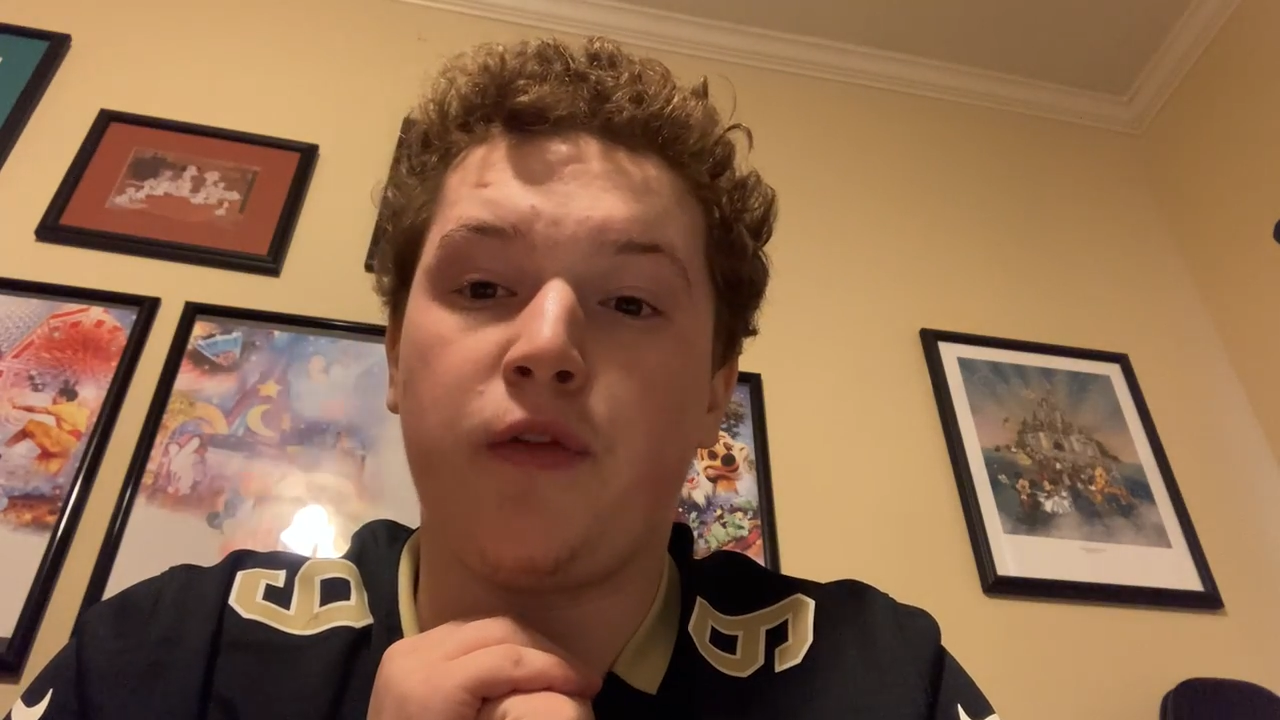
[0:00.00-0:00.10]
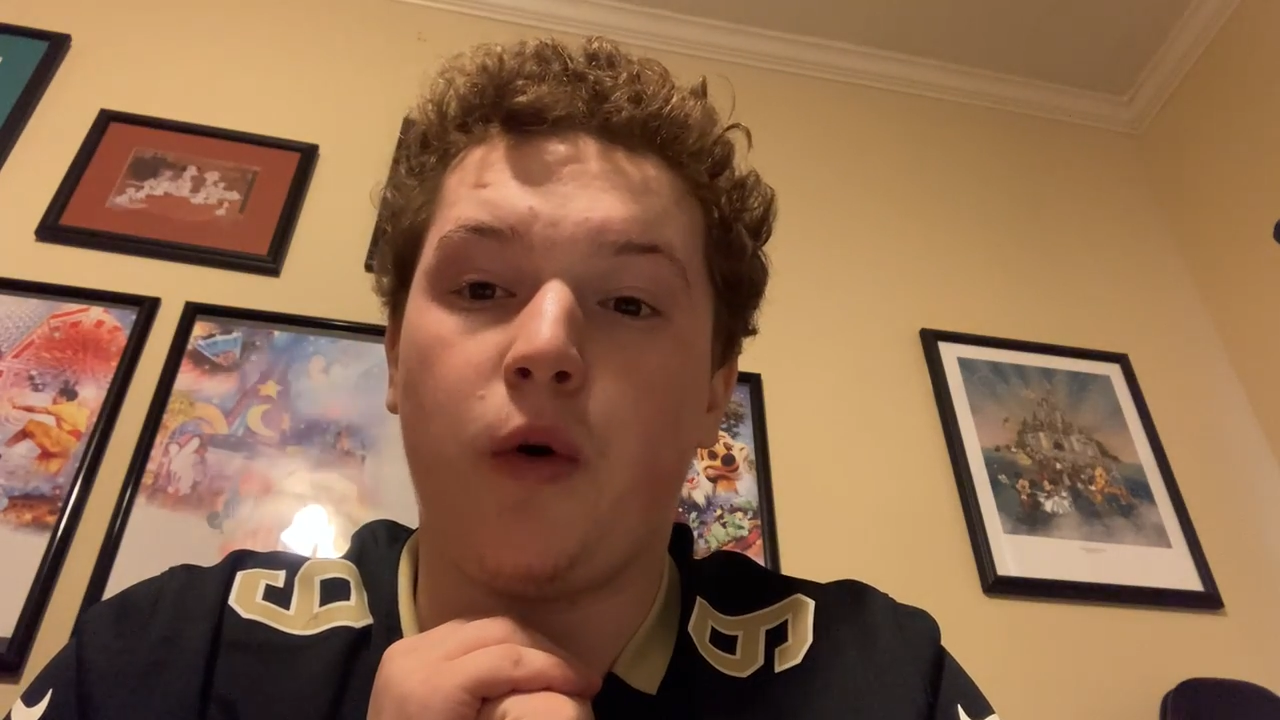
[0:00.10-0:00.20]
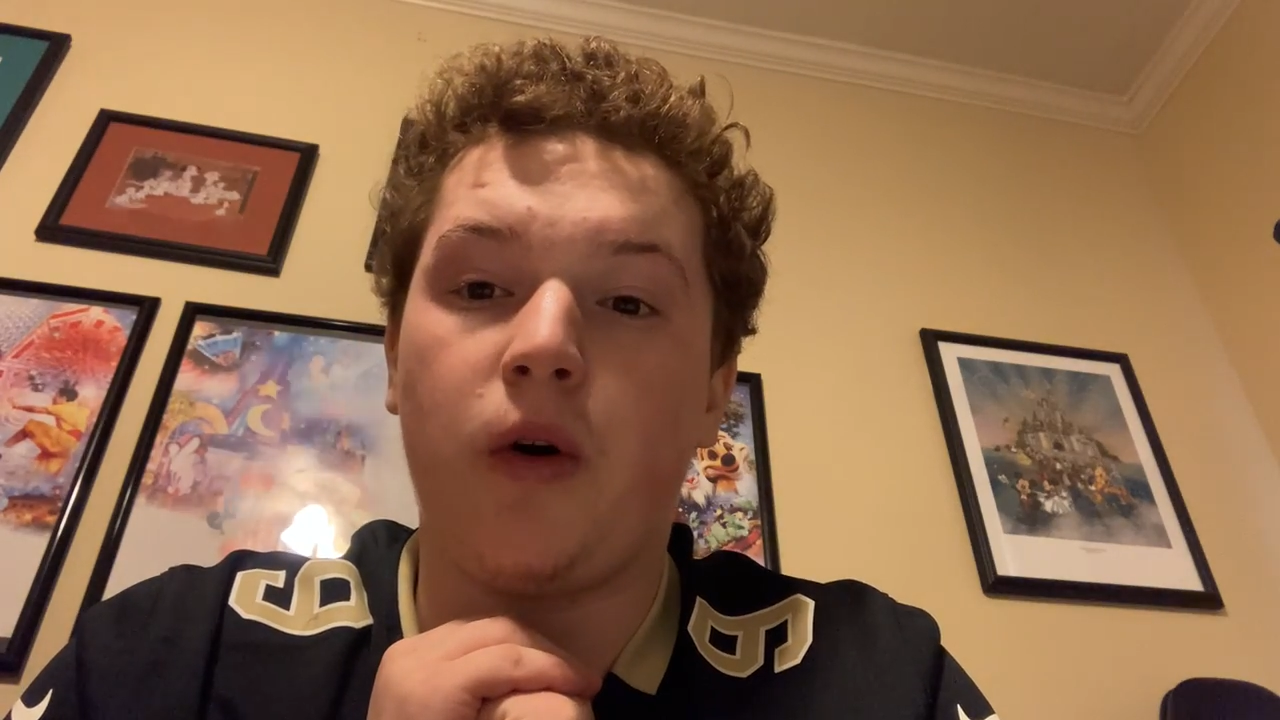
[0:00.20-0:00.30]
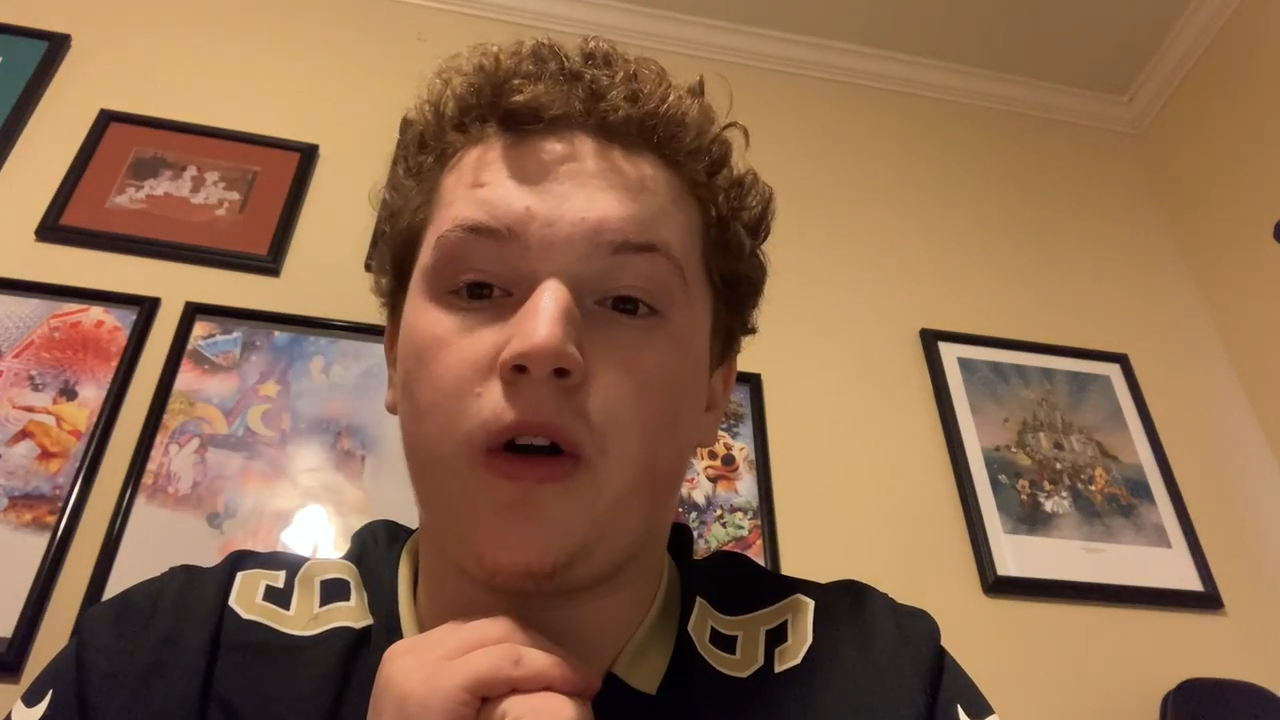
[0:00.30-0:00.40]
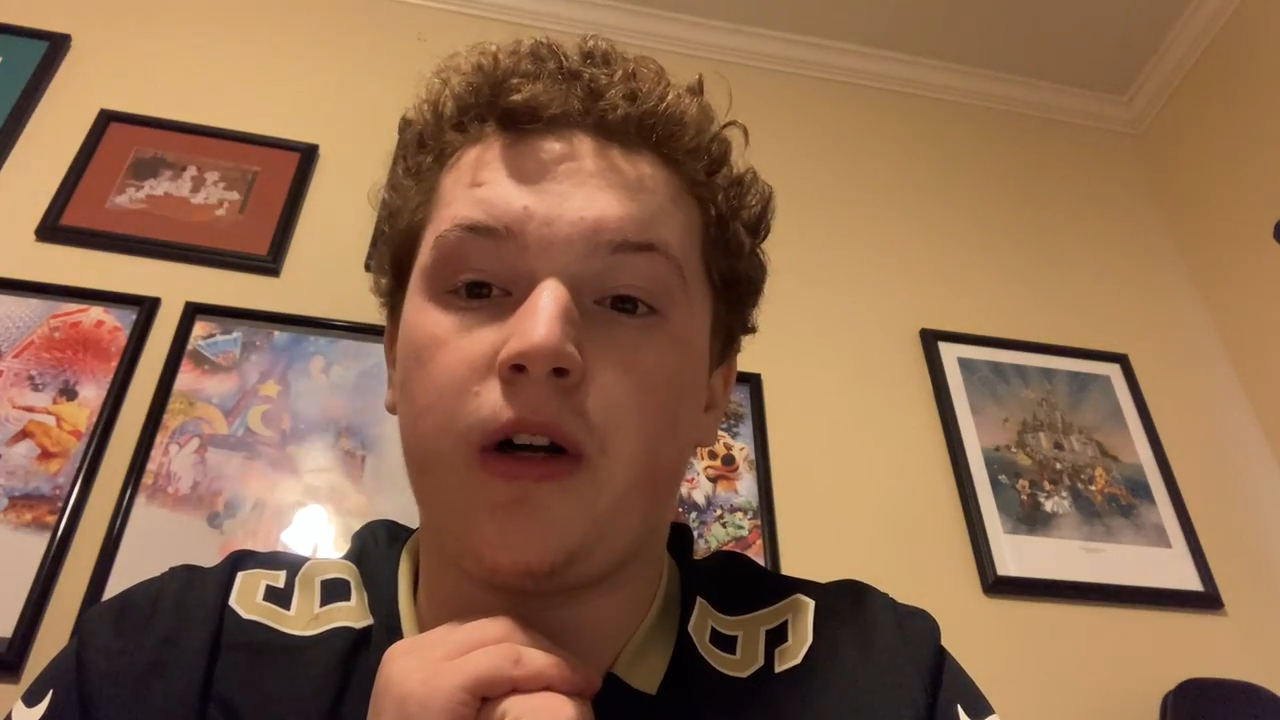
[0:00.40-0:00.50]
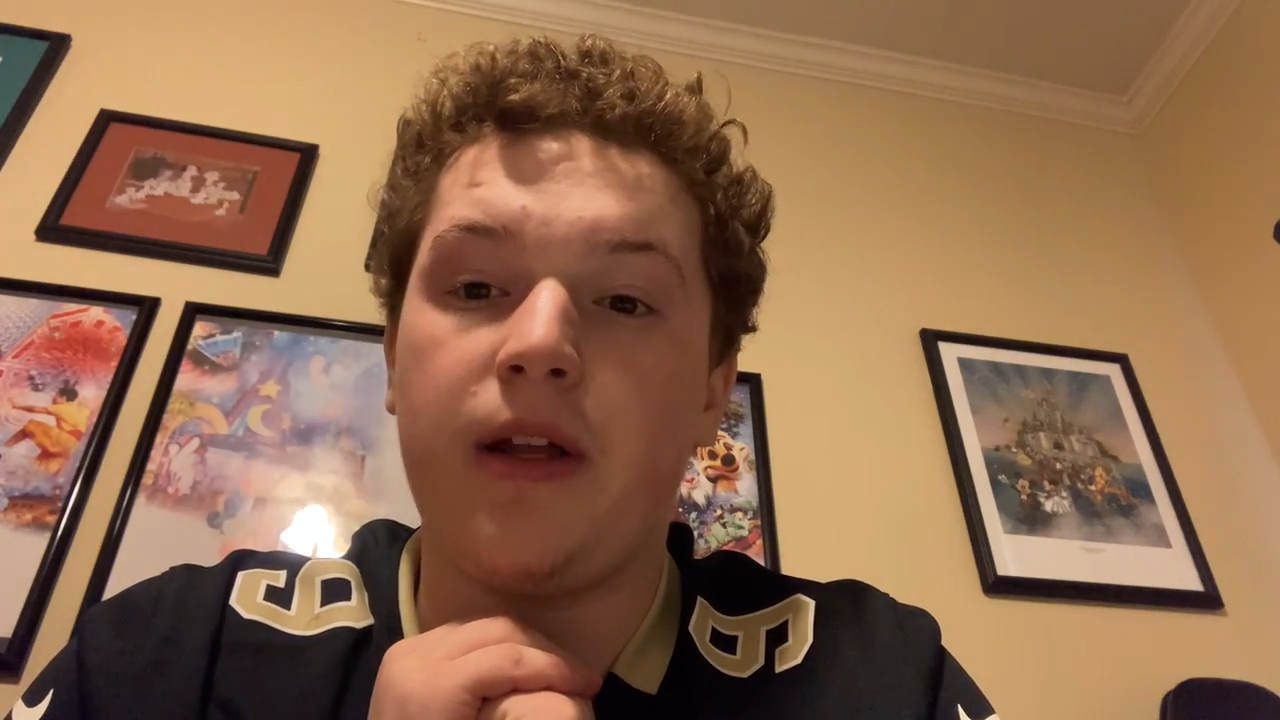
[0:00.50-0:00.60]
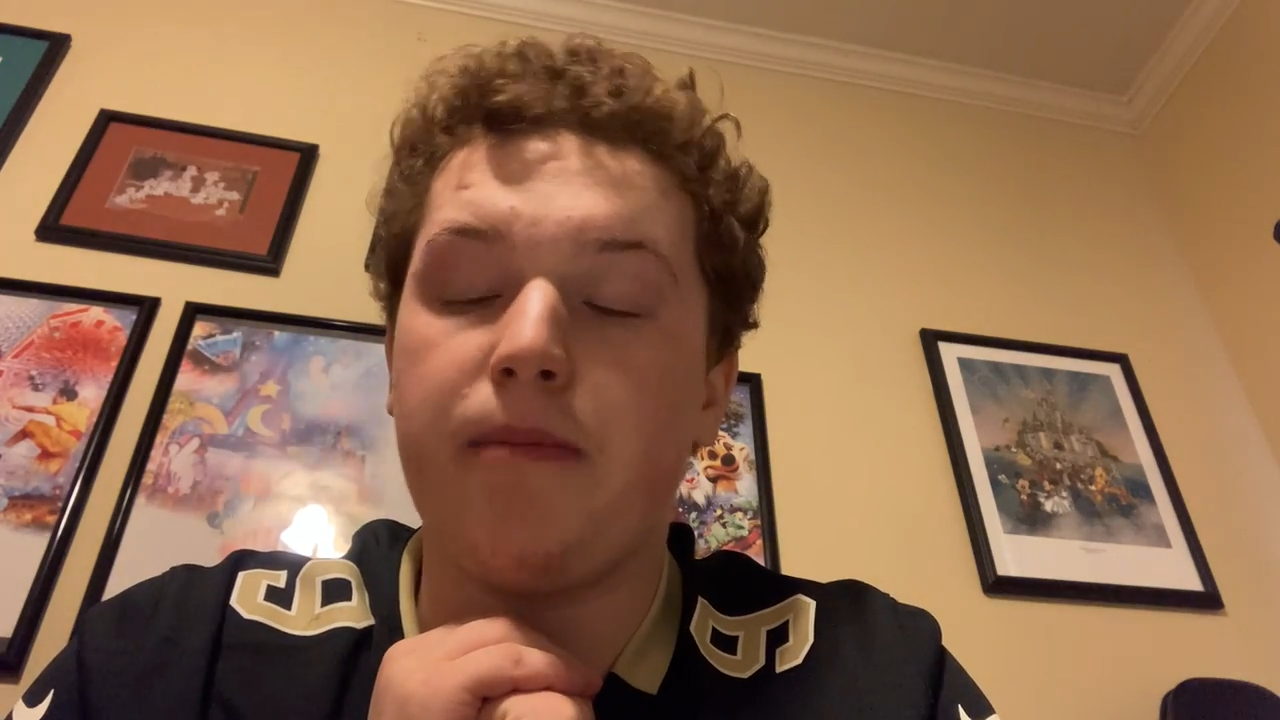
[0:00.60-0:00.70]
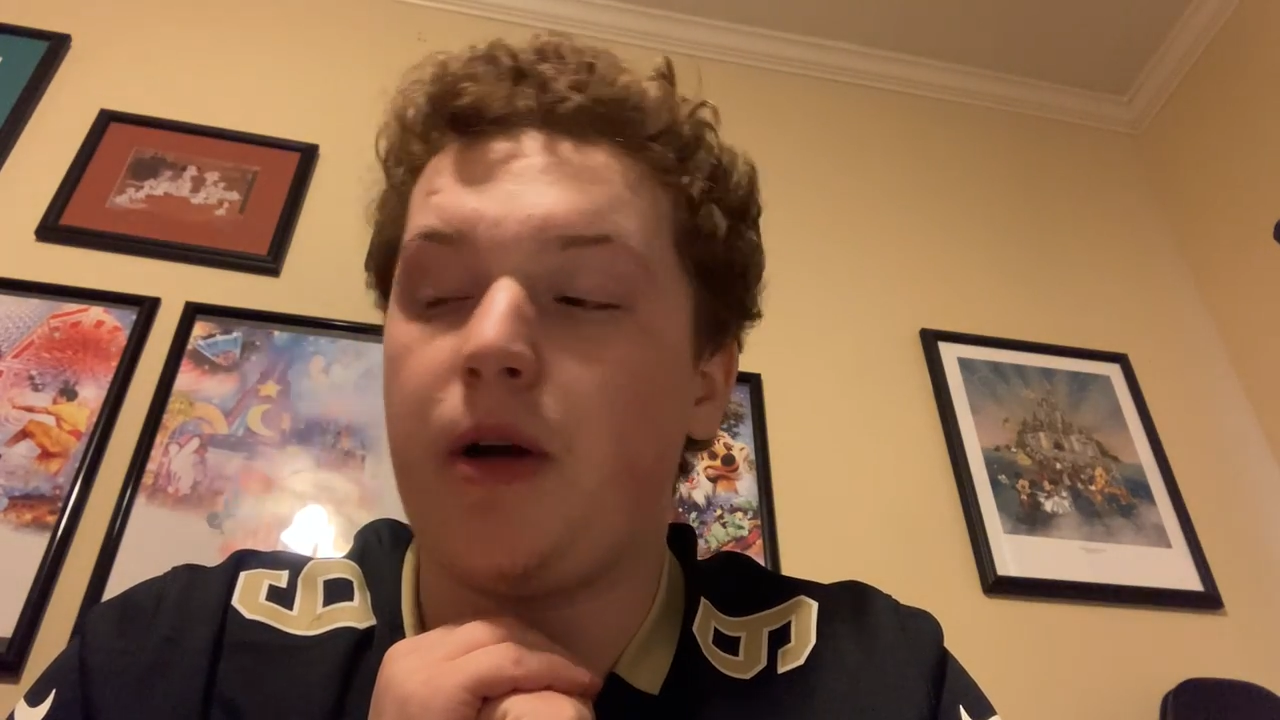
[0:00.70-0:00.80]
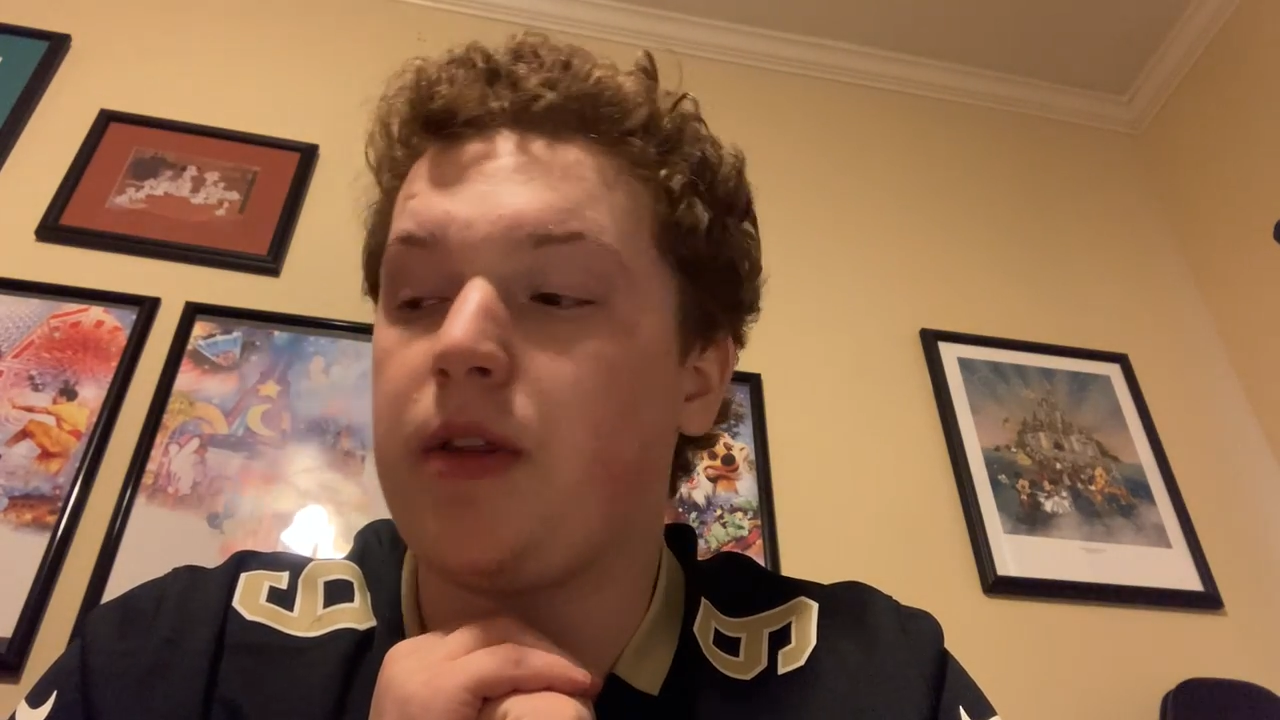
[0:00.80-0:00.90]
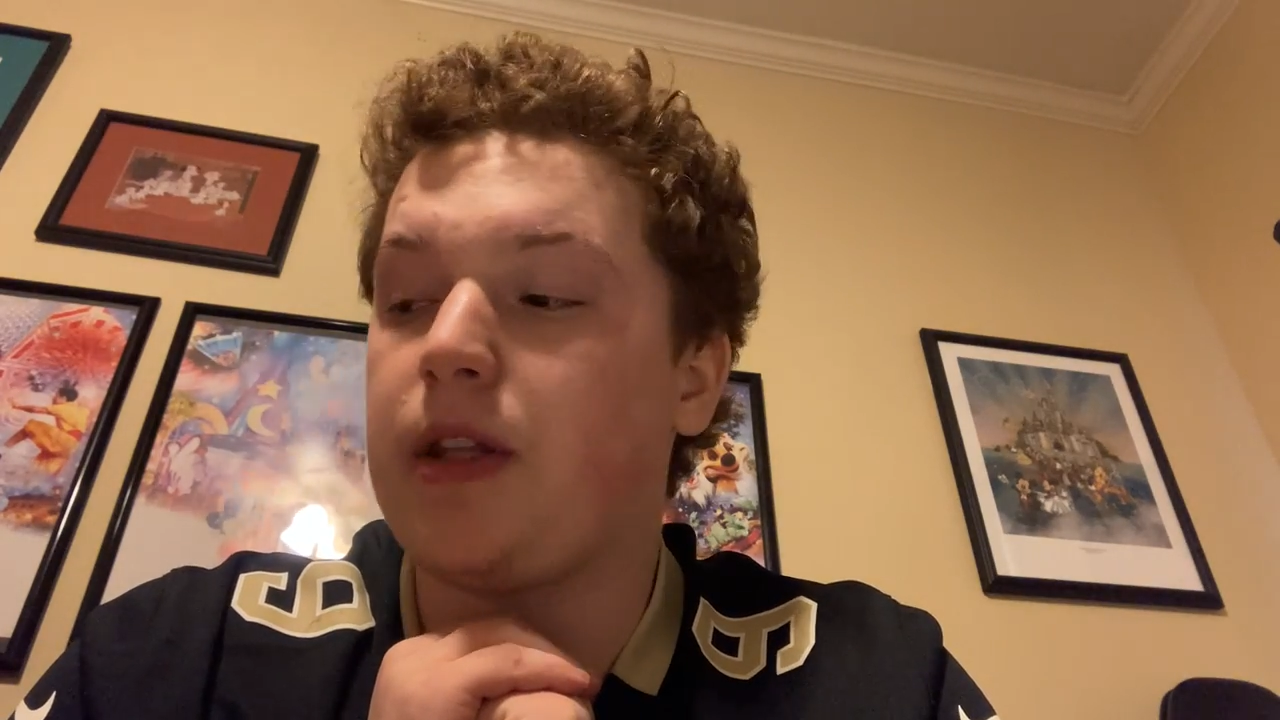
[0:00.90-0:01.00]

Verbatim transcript: for in both